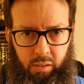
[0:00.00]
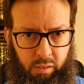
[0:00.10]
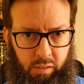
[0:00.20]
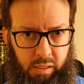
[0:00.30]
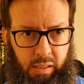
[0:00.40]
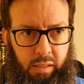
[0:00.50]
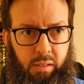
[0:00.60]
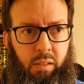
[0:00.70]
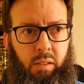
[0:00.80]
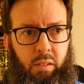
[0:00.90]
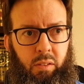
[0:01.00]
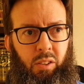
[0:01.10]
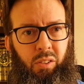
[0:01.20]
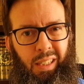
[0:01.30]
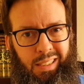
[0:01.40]
the
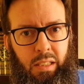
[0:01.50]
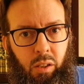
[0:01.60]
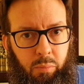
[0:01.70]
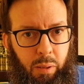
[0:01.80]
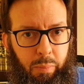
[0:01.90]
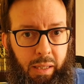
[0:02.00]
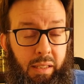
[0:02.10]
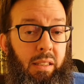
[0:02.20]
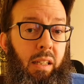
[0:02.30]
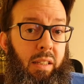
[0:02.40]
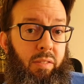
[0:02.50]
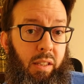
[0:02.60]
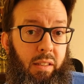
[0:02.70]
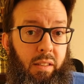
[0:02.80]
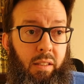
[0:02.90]
stress on my back is
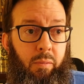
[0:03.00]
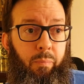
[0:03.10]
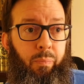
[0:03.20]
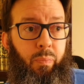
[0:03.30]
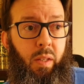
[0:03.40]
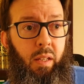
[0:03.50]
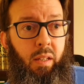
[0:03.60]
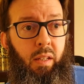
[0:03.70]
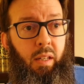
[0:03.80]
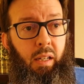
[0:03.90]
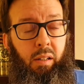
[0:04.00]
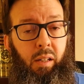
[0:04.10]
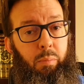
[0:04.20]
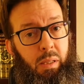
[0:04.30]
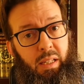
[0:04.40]
alleviated.
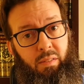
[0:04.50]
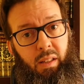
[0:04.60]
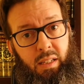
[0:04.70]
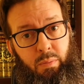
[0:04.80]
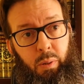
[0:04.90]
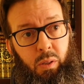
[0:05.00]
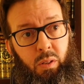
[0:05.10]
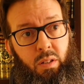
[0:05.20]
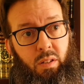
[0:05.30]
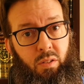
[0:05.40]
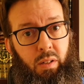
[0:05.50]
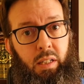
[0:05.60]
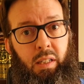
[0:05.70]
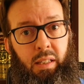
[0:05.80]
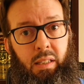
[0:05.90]
I believe that is because
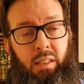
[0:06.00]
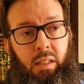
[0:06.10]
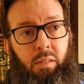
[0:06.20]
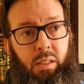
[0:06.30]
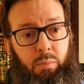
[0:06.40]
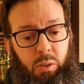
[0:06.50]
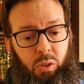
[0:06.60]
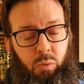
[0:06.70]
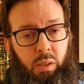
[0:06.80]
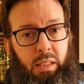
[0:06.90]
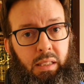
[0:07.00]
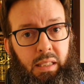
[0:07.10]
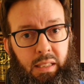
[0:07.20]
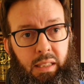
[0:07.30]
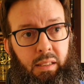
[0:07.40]
stretching that psoas muscle
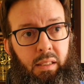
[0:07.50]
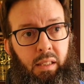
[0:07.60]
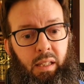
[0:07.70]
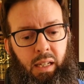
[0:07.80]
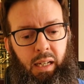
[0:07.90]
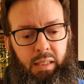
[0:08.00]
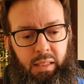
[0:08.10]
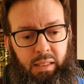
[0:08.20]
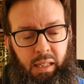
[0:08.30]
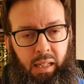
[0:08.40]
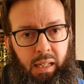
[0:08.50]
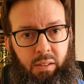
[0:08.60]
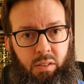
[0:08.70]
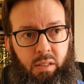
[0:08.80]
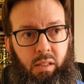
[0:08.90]
releases it, and it
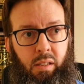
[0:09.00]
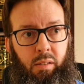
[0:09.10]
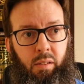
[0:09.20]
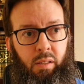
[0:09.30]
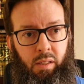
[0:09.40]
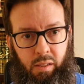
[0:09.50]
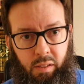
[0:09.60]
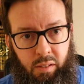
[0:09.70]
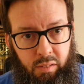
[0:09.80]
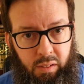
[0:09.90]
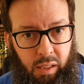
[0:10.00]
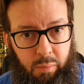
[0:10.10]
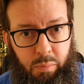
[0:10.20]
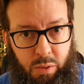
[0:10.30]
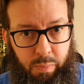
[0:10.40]
allows the
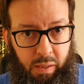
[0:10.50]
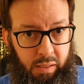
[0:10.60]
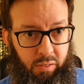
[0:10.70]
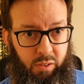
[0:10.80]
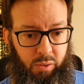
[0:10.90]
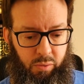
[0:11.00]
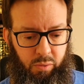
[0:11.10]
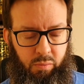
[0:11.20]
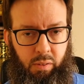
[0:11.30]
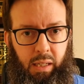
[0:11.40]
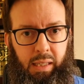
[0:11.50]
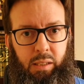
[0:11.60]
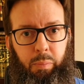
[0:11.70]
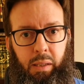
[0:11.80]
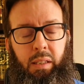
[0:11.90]
lumbar spine to relax
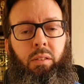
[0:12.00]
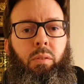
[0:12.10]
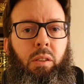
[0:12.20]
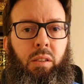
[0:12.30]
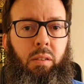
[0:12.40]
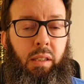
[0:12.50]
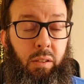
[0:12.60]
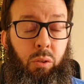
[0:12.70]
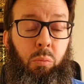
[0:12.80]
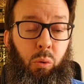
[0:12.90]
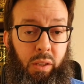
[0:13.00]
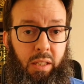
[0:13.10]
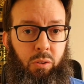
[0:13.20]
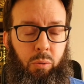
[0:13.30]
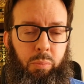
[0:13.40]
back into a more
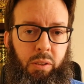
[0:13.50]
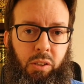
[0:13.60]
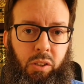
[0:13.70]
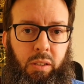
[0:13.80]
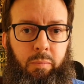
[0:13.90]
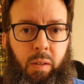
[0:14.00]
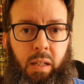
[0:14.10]
natural position.